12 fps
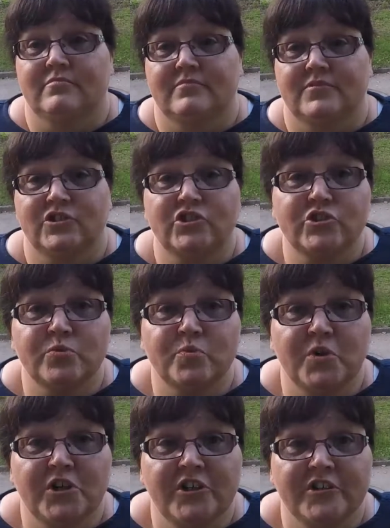done some
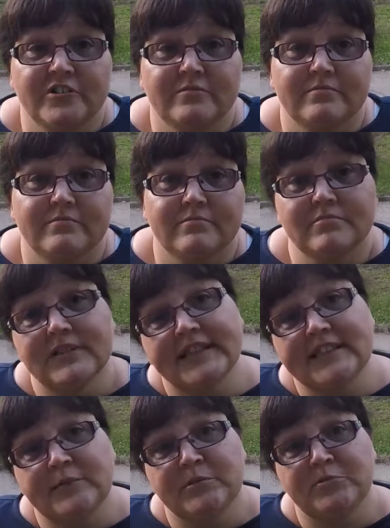work,
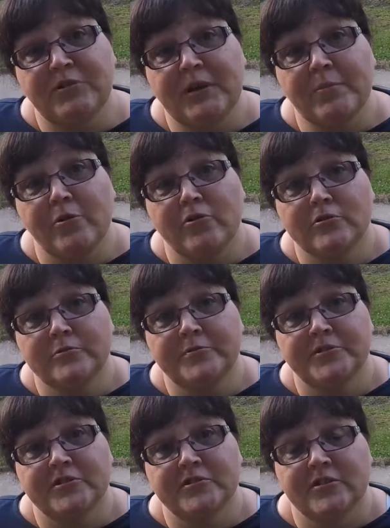planted some spring
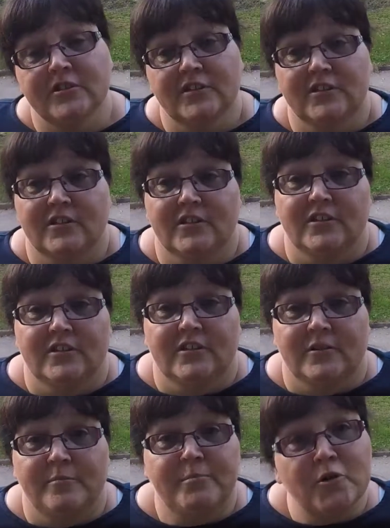bowls,
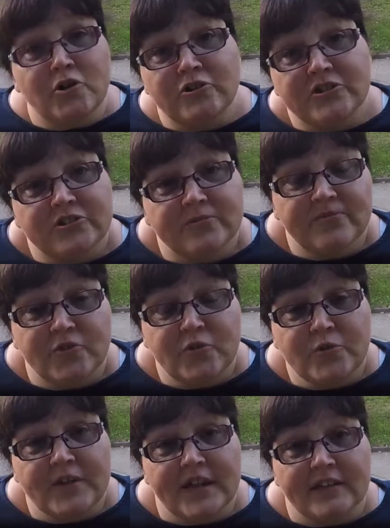burnt some
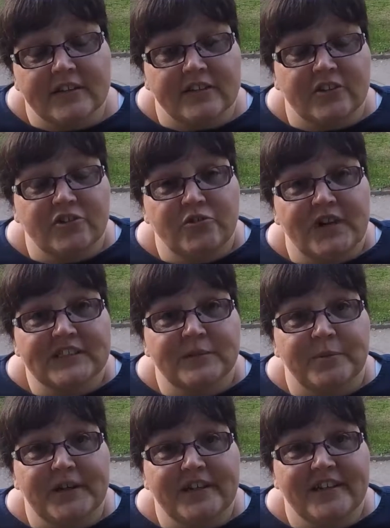food and a new
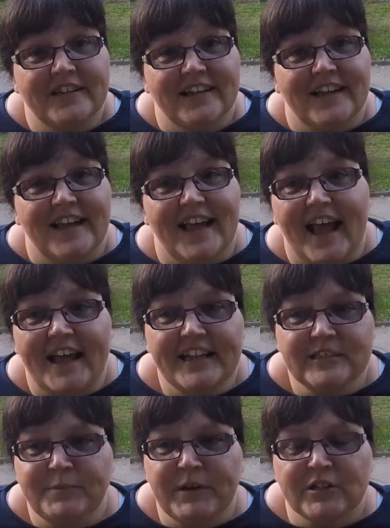recipe, and
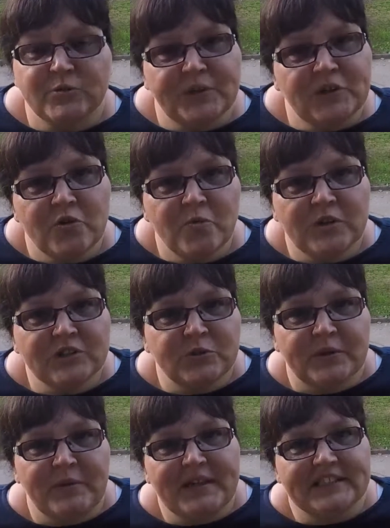it's because we don't want to
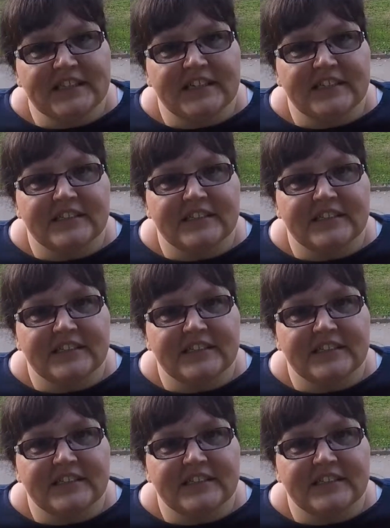admit it.